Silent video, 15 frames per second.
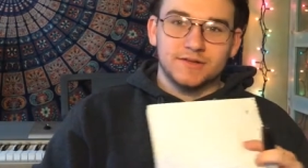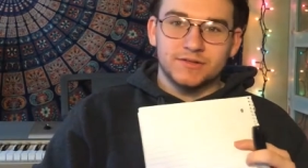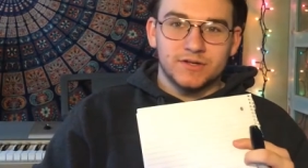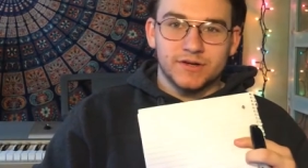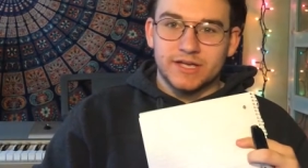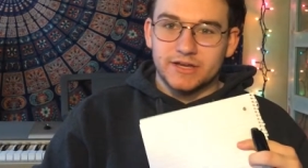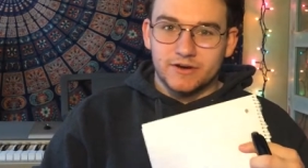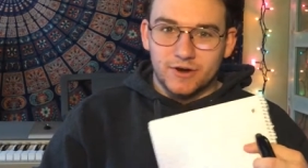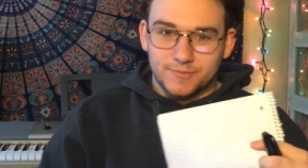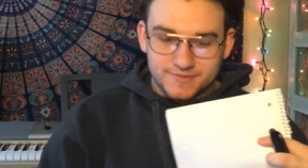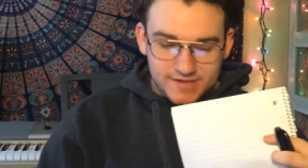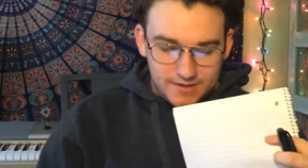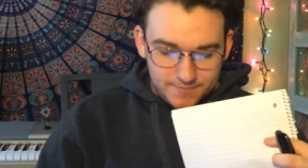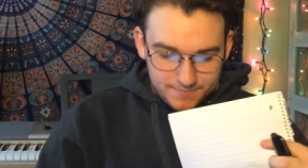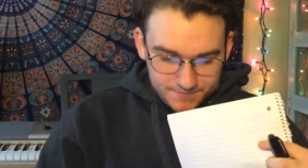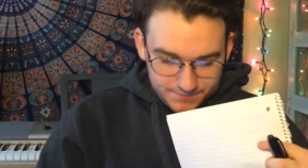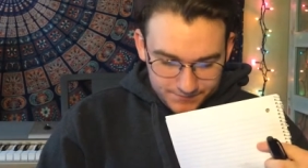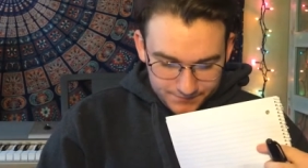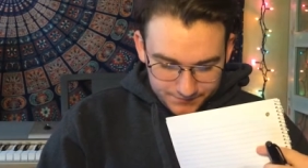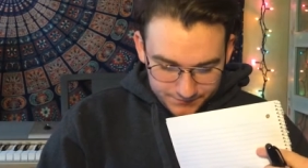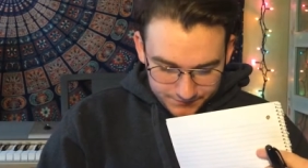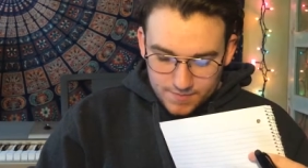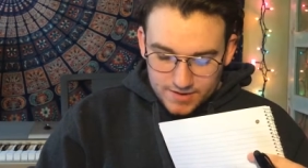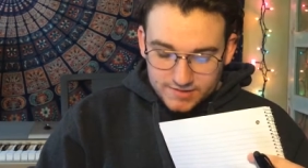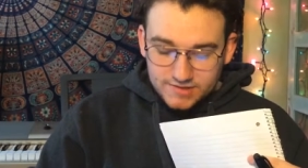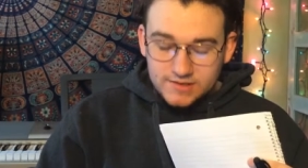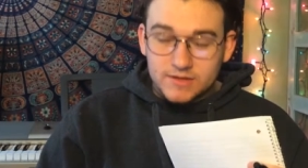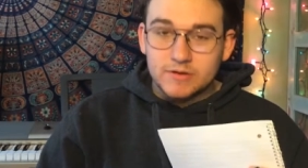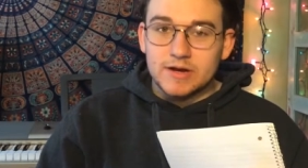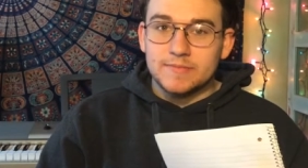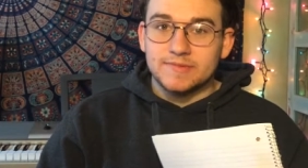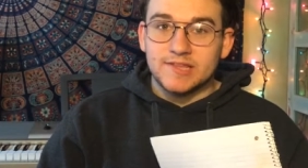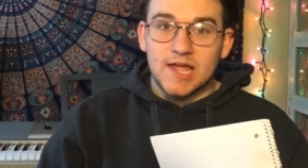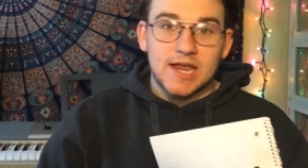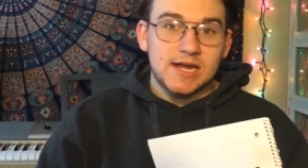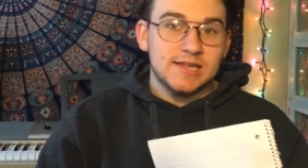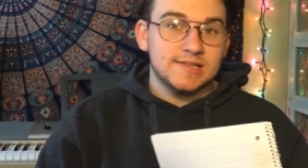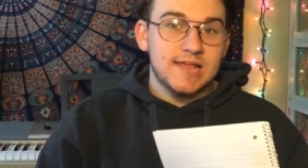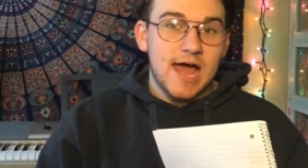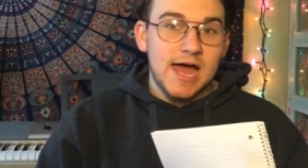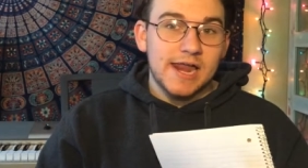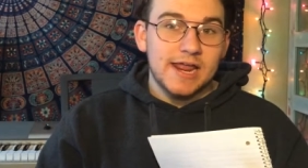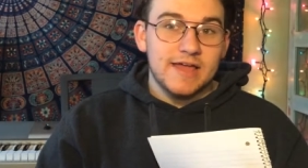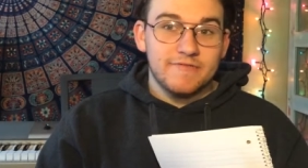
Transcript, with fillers: Don't get your hopes up. Basically what I'm saying is that